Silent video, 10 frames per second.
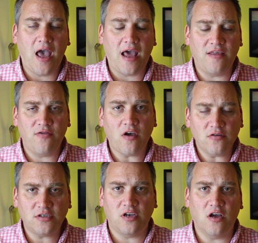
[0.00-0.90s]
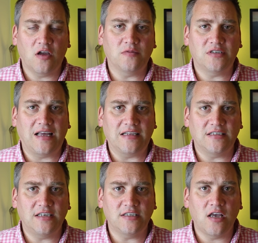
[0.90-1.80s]
And in those
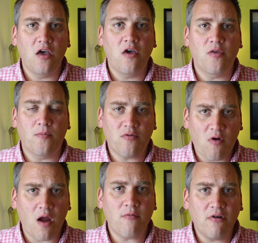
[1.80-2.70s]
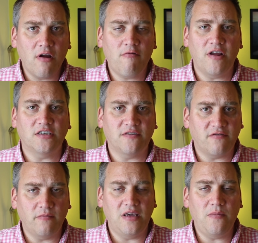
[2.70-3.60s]
circumstances, the primary reason
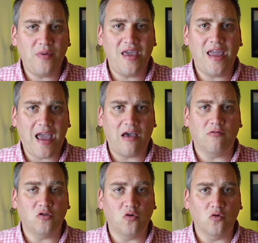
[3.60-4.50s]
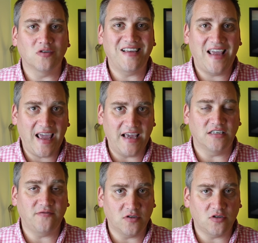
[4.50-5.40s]
for me being outdoors
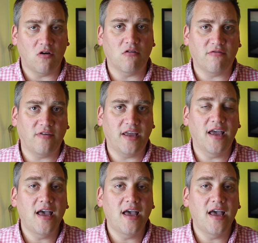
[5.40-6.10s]
is photography.